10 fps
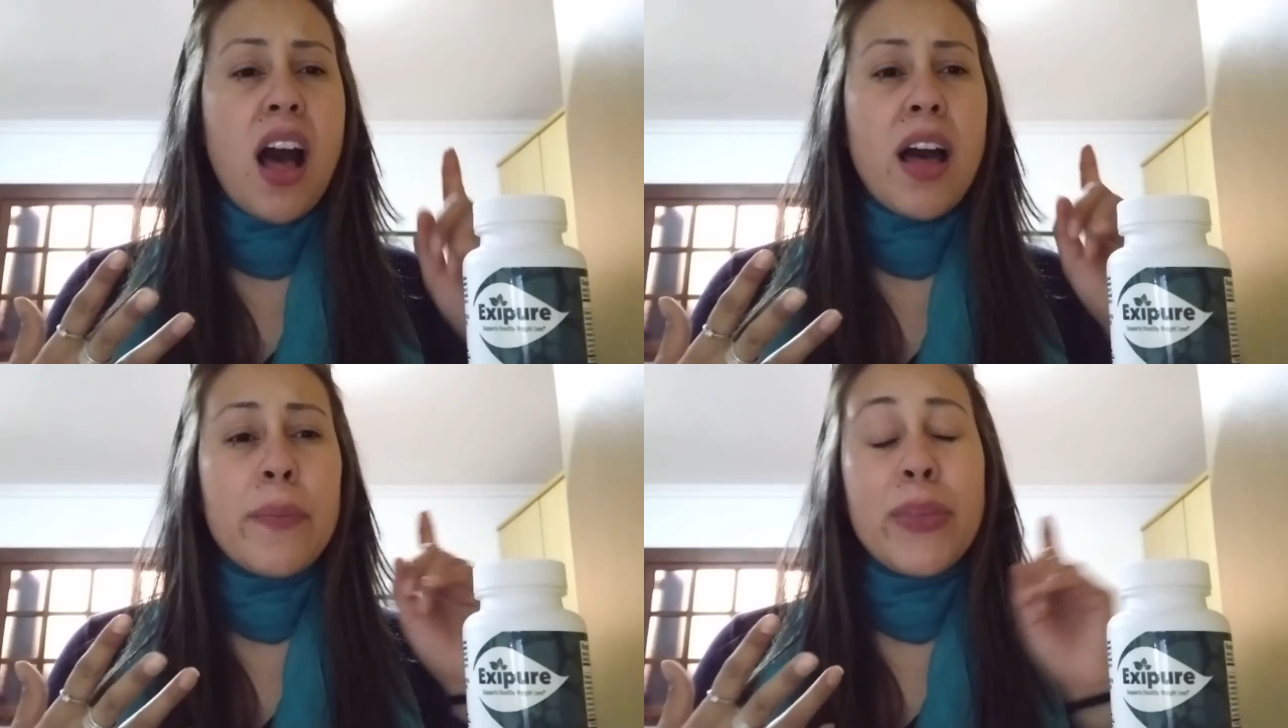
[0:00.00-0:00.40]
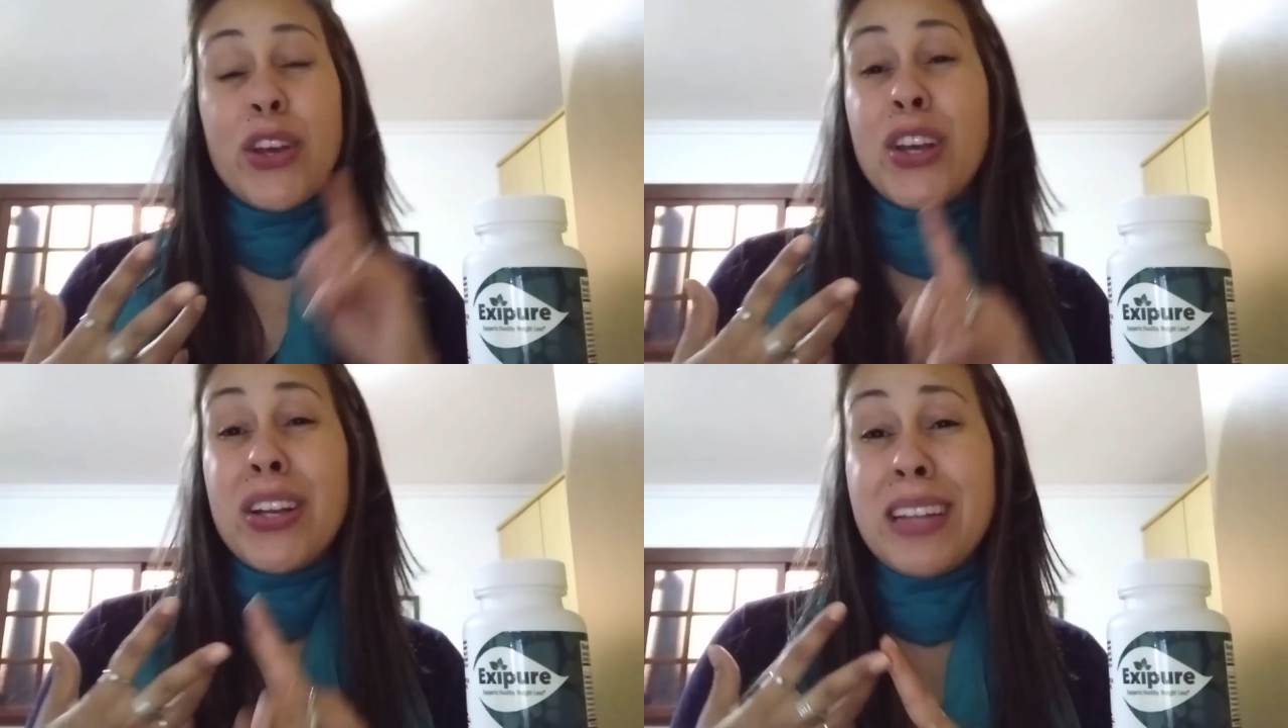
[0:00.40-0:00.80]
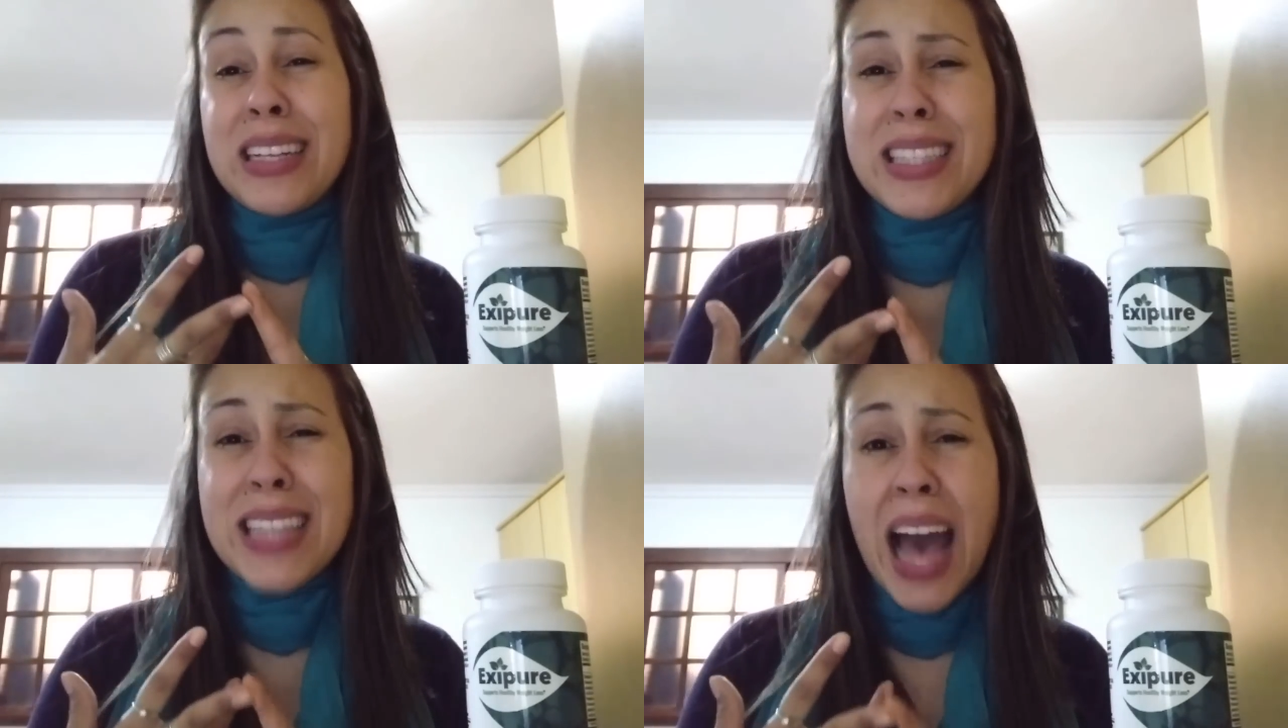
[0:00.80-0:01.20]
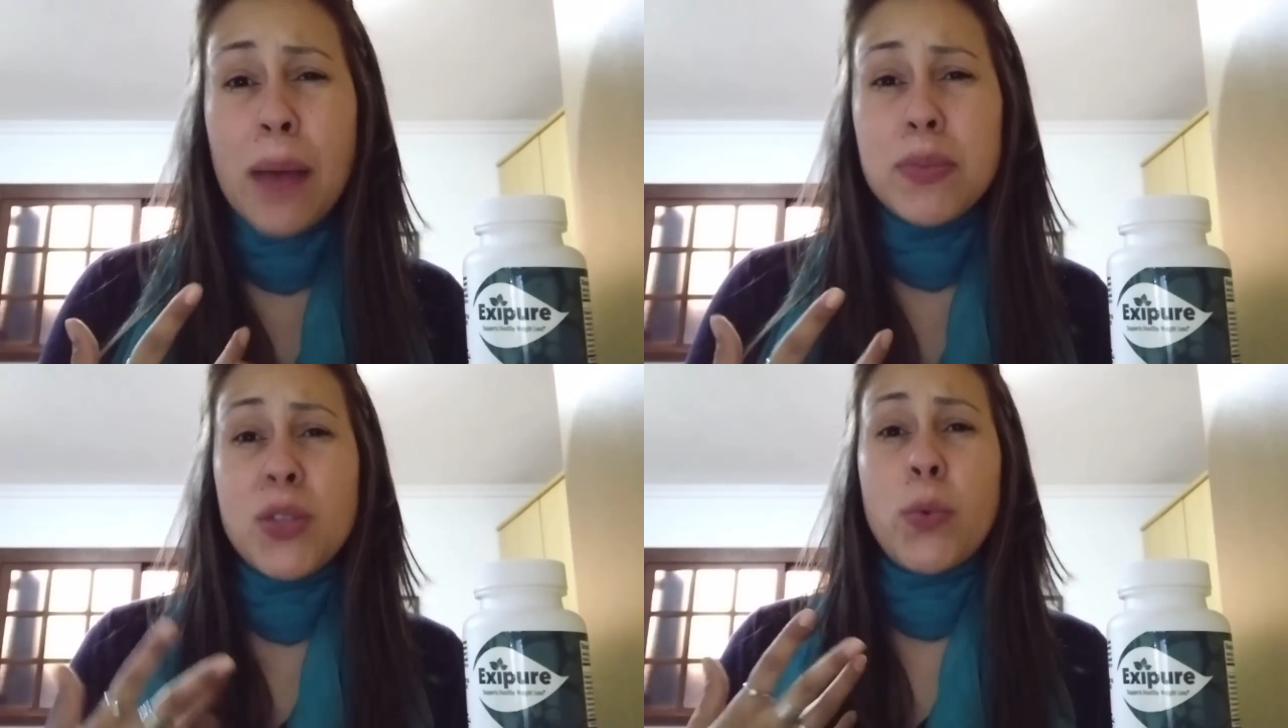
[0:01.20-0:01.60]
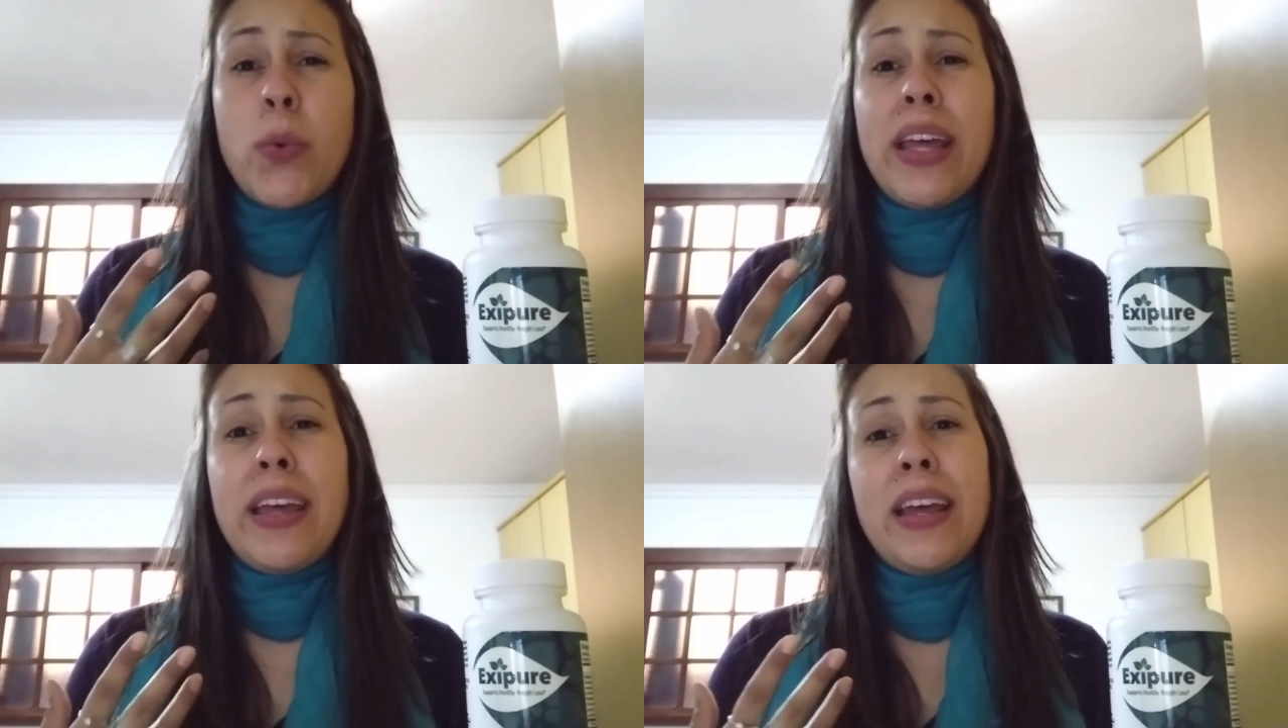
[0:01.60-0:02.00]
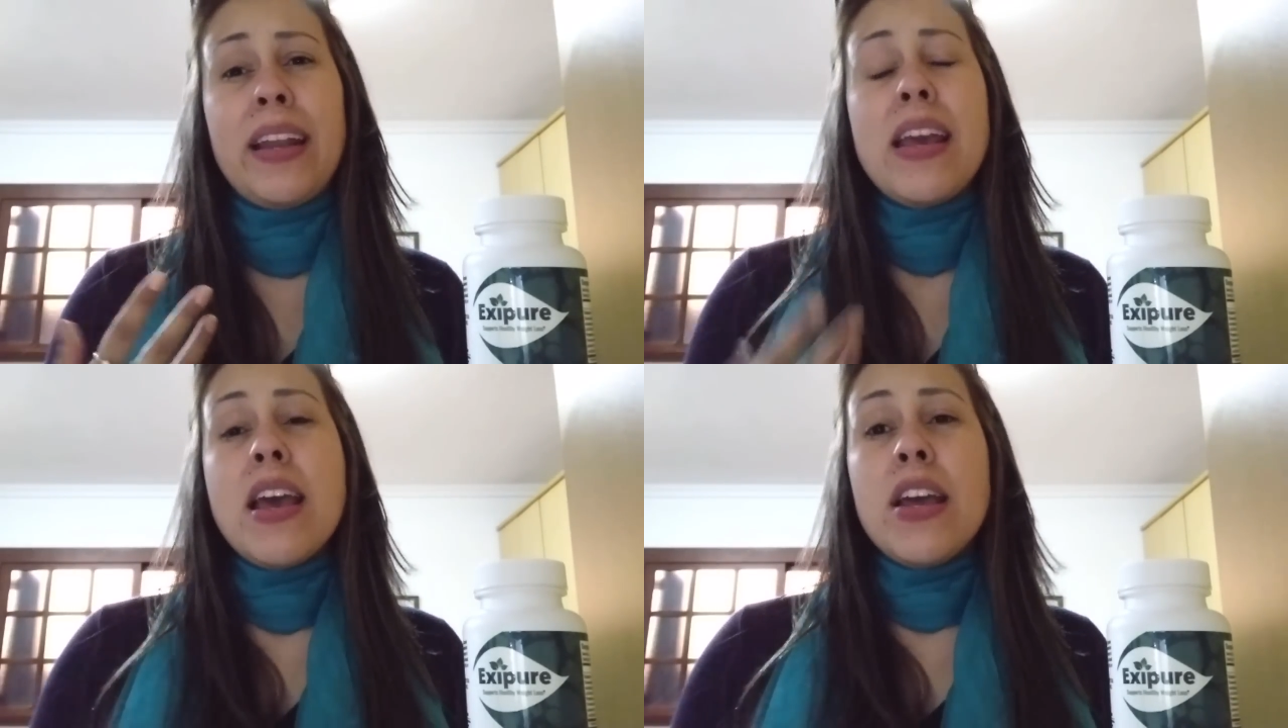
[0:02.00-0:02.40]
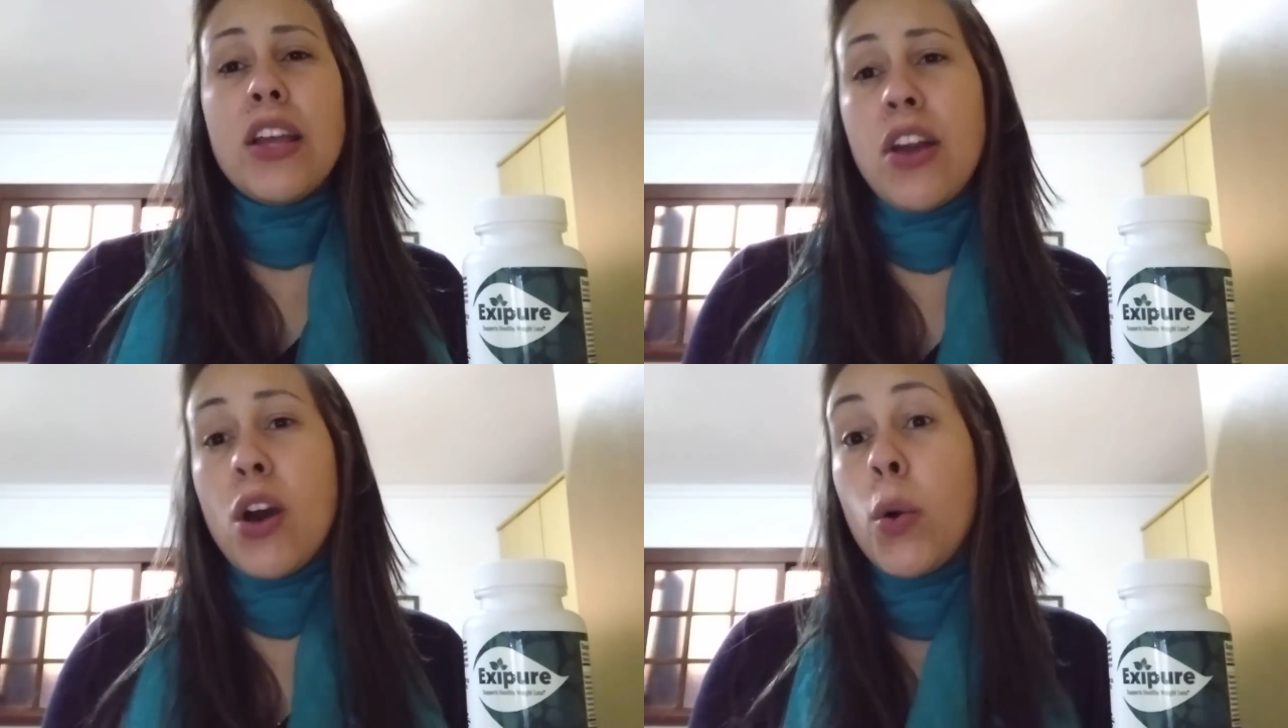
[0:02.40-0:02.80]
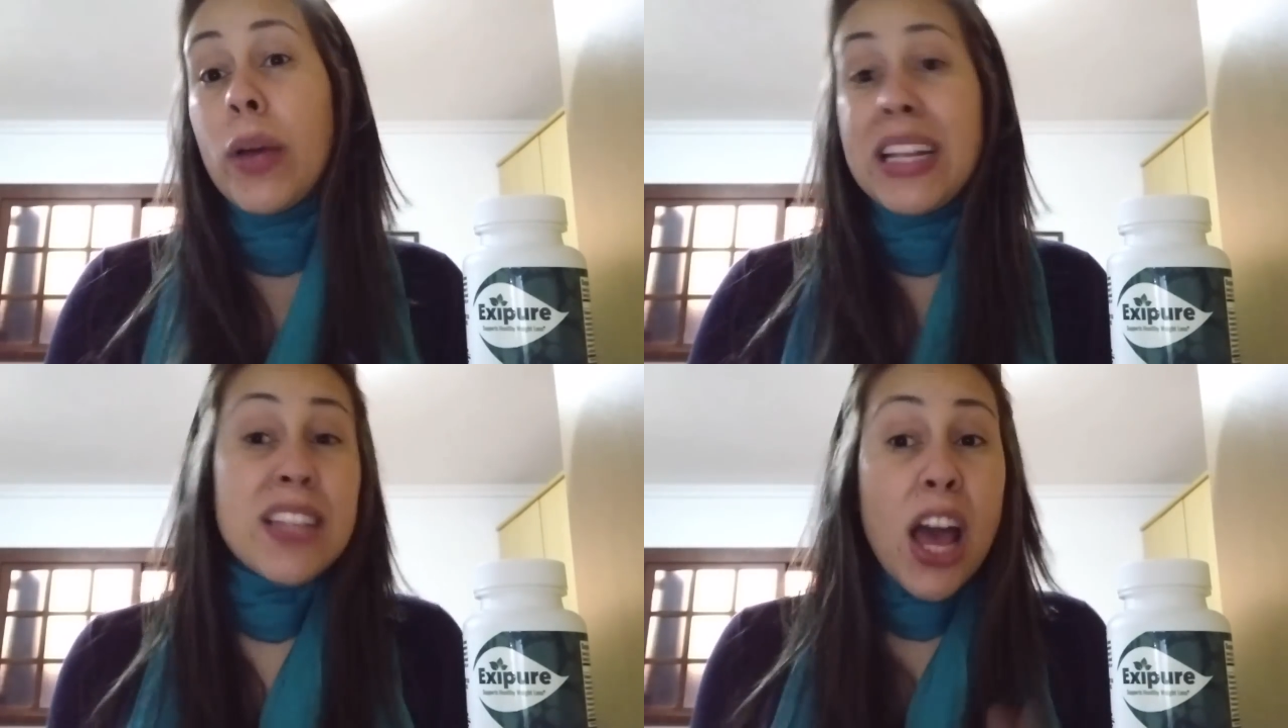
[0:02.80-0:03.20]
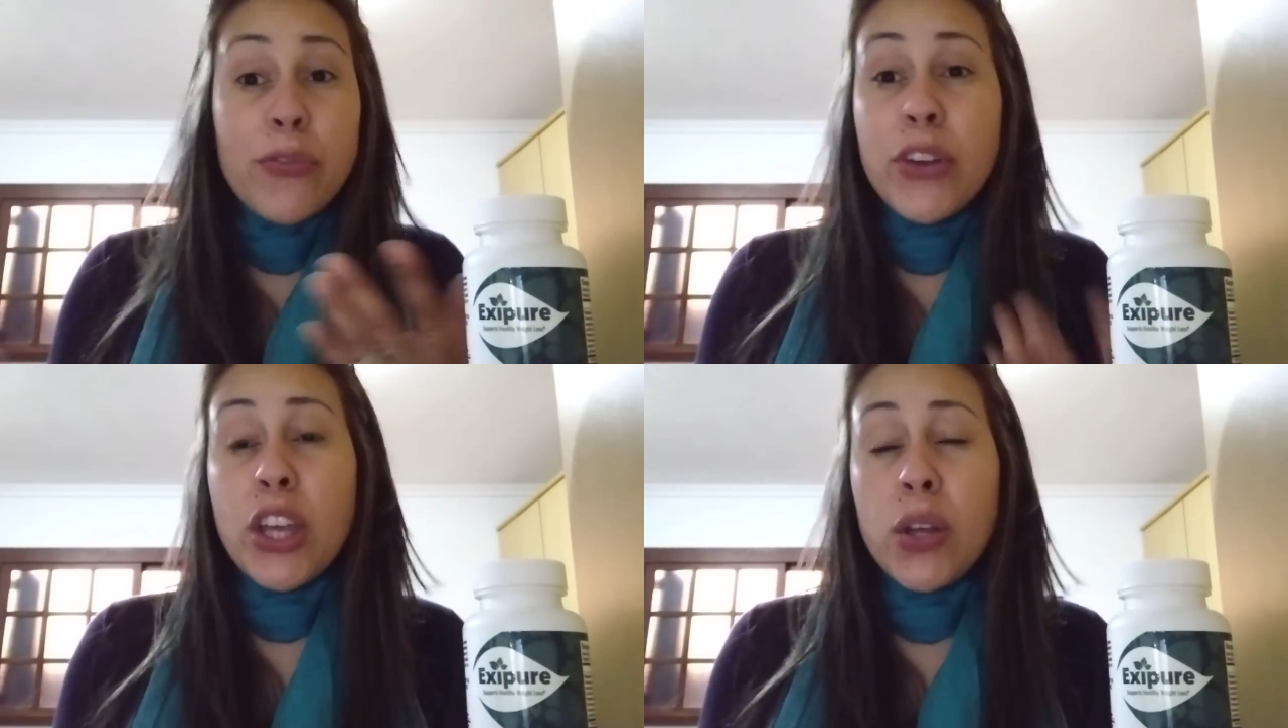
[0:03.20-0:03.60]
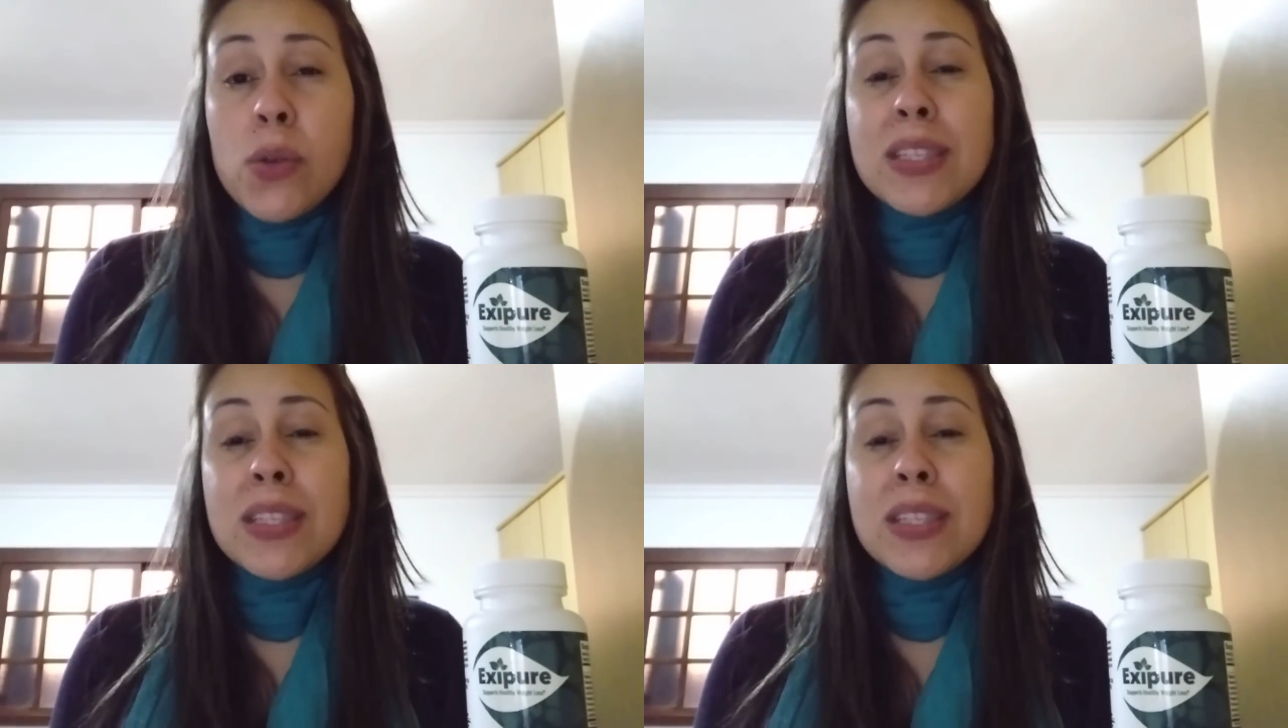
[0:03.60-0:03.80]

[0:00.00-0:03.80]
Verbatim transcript: um, you couldn't adapt to it, you know, it's not for you,